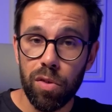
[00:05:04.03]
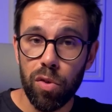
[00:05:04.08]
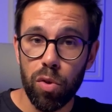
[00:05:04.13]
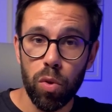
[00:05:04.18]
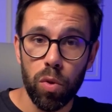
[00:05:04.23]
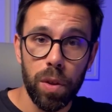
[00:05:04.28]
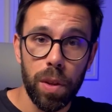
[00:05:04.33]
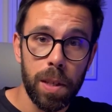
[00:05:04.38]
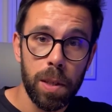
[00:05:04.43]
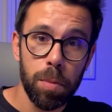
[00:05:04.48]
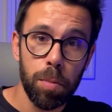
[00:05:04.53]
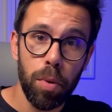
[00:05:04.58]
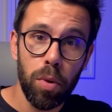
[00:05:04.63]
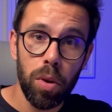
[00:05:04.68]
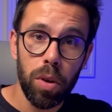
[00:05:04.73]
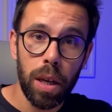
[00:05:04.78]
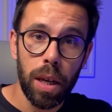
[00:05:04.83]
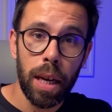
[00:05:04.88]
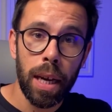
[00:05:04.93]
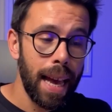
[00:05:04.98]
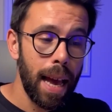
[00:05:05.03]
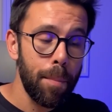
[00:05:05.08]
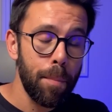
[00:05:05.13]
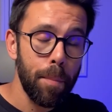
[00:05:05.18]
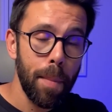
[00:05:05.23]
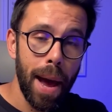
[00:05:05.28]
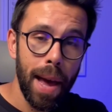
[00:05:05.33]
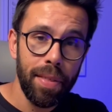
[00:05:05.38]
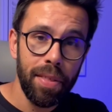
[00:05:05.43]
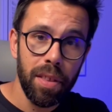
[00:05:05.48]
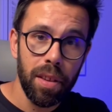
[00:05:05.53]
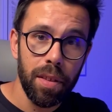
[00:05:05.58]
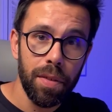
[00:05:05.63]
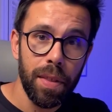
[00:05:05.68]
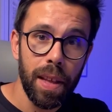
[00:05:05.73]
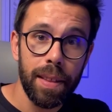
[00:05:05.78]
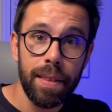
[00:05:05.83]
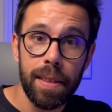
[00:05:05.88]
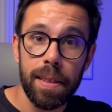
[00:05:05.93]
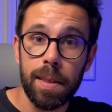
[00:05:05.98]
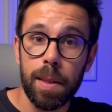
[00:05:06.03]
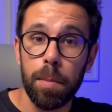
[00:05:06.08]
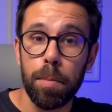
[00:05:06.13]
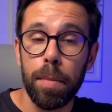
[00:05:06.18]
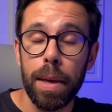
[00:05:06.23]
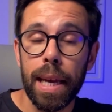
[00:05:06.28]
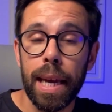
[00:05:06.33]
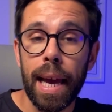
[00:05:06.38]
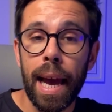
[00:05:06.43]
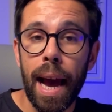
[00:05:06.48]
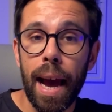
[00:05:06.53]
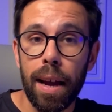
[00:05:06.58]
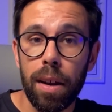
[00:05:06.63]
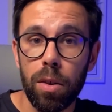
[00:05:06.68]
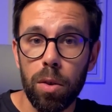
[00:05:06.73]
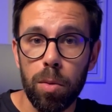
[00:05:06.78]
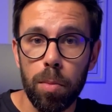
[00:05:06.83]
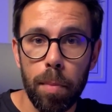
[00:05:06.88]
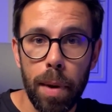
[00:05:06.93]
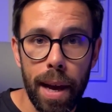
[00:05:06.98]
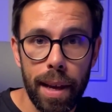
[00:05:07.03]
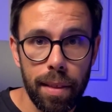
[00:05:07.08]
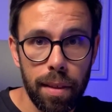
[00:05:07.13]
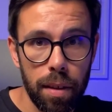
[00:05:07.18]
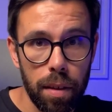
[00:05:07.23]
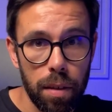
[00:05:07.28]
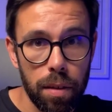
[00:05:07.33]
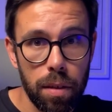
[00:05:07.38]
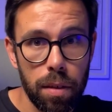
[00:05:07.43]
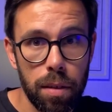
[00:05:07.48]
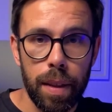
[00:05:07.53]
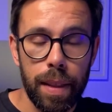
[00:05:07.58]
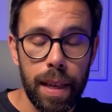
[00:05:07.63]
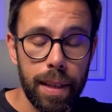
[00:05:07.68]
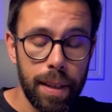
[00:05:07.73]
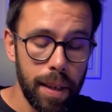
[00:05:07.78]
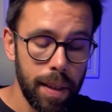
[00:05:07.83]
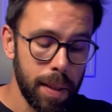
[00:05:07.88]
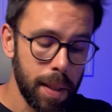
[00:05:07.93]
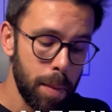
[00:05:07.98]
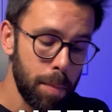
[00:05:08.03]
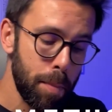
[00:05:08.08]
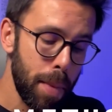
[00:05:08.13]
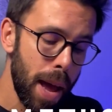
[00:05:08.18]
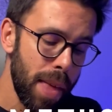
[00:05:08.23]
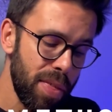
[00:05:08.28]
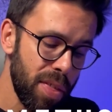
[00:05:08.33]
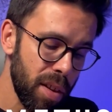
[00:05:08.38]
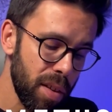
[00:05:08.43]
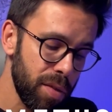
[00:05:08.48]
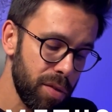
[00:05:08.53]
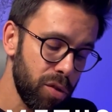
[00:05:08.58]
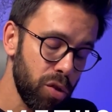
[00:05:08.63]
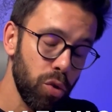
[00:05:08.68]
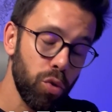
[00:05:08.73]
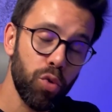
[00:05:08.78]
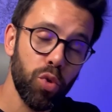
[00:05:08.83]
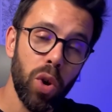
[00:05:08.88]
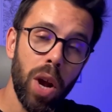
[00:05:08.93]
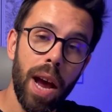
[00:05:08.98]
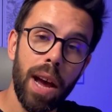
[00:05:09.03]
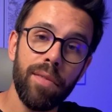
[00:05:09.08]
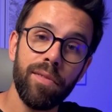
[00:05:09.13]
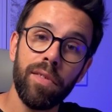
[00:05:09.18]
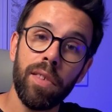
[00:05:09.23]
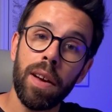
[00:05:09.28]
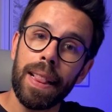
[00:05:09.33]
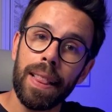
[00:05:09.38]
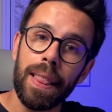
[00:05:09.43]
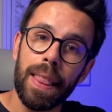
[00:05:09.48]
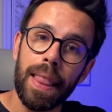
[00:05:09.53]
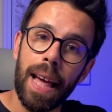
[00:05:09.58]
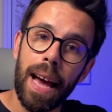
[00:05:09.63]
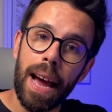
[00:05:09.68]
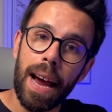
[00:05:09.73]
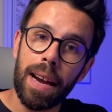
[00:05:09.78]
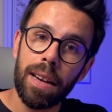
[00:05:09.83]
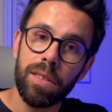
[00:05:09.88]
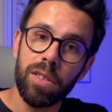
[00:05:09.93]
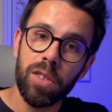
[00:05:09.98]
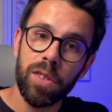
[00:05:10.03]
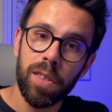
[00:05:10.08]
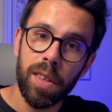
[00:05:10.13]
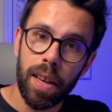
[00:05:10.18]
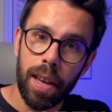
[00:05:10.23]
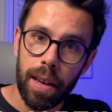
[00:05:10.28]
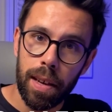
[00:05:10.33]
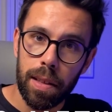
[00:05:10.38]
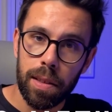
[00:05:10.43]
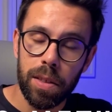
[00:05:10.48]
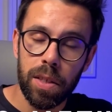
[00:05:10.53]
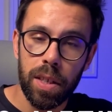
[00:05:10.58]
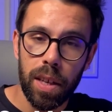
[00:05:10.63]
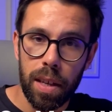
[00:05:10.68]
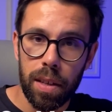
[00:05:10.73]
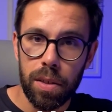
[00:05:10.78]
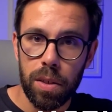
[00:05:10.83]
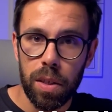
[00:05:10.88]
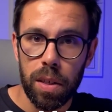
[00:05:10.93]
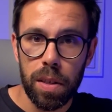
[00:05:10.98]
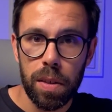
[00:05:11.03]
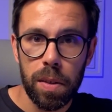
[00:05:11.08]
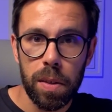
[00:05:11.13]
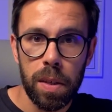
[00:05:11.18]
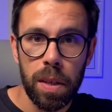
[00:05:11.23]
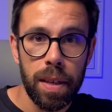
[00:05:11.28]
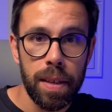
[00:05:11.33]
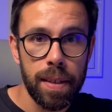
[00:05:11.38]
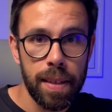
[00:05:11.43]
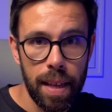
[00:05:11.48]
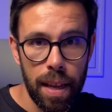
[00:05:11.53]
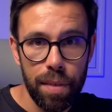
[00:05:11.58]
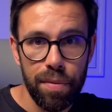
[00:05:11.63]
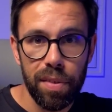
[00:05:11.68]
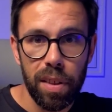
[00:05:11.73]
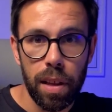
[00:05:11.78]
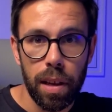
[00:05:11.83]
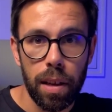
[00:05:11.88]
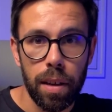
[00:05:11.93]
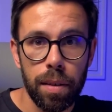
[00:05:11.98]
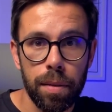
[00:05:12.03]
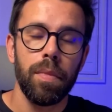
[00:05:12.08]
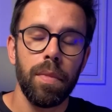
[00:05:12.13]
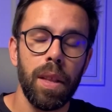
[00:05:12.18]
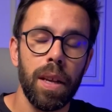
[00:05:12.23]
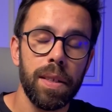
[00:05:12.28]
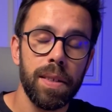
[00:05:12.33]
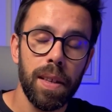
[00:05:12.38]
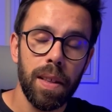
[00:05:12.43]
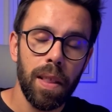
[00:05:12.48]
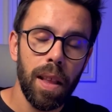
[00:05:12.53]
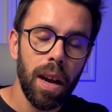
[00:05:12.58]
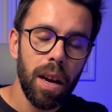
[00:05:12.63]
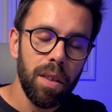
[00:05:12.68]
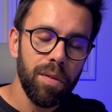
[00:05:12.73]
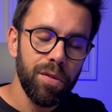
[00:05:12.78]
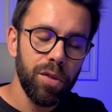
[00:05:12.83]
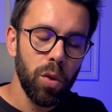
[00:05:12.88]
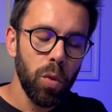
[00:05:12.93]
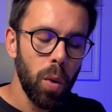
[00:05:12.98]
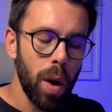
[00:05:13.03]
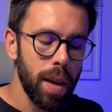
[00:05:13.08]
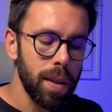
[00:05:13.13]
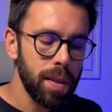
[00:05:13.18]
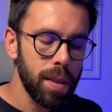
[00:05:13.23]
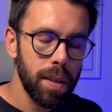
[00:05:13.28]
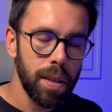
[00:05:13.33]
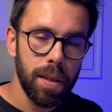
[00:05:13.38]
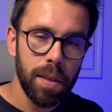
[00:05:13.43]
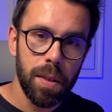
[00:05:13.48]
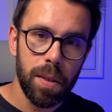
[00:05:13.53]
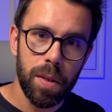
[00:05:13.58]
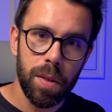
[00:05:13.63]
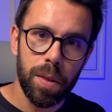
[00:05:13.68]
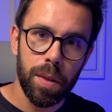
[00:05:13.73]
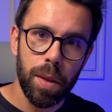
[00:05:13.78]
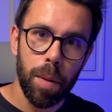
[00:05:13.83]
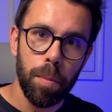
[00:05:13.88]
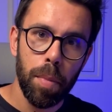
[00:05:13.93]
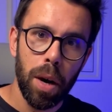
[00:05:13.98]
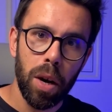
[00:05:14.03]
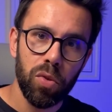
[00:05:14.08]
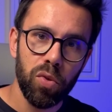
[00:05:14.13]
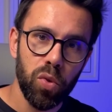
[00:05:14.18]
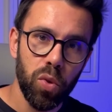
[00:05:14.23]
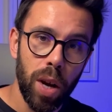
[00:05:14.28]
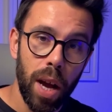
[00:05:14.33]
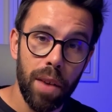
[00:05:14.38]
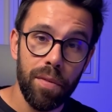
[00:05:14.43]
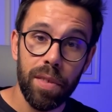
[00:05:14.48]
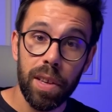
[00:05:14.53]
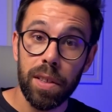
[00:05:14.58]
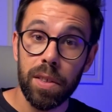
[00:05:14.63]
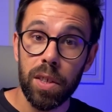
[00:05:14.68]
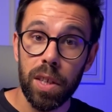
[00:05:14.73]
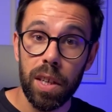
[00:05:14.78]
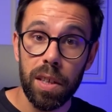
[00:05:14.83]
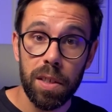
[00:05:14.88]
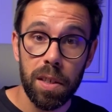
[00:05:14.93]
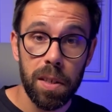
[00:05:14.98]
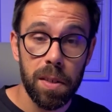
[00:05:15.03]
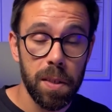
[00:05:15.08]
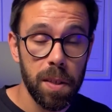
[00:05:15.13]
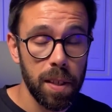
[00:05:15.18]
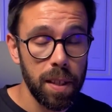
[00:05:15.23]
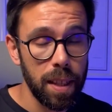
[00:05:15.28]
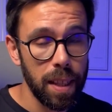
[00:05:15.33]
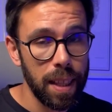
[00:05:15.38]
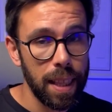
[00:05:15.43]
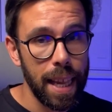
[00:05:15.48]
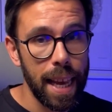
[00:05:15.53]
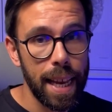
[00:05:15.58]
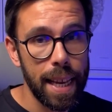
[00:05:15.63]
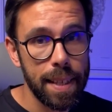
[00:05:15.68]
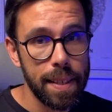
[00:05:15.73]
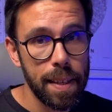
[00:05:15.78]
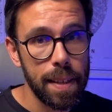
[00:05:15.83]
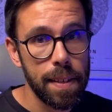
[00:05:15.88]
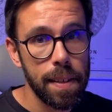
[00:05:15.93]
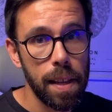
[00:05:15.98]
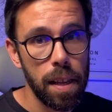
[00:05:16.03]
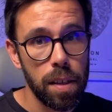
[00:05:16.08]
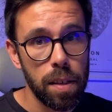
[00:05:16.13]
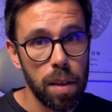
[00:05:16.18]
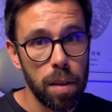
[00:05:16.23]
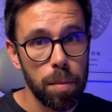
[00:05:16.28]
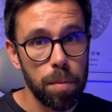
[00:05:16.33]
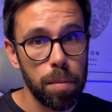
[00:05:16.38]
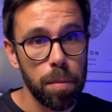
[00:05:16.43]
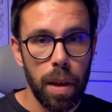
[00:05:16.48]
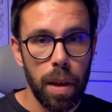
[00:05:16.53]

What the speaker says: through this book a method that is the Mikado method, that is a method to drive large-scale changes safely. There's a lot of nuances about driving changes in a legacy system.